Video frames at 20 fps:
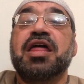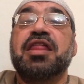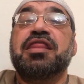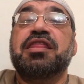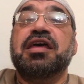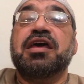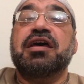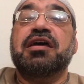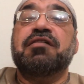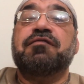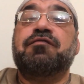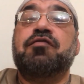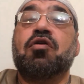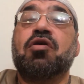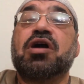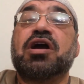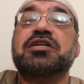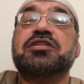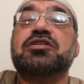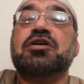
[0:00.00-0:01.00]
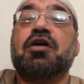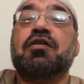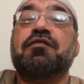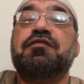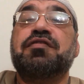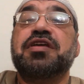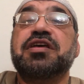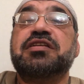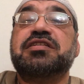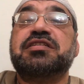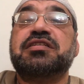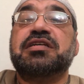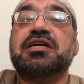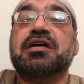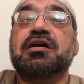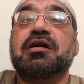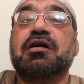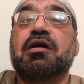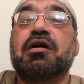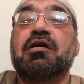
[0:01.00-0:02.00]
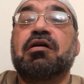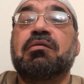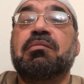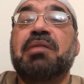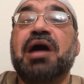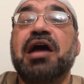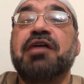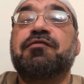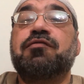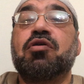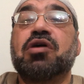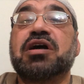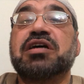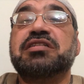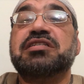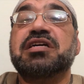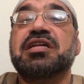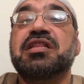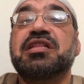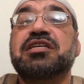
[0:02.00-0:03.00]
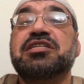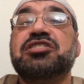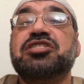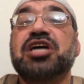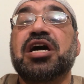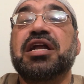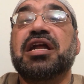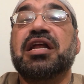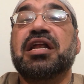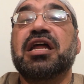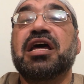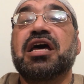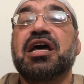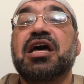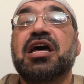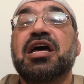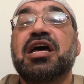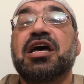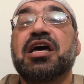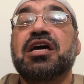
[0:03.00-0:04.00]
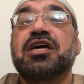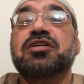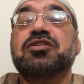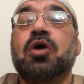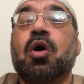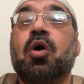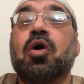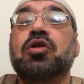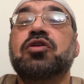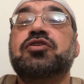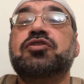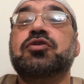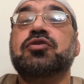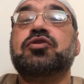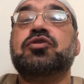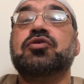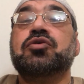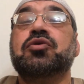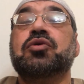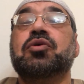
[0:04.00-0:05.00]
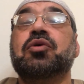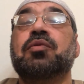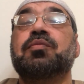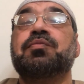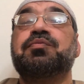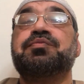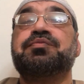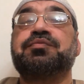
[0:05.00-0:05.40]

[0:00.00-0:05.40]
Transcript: the focus of this, my focus in this channel, is also to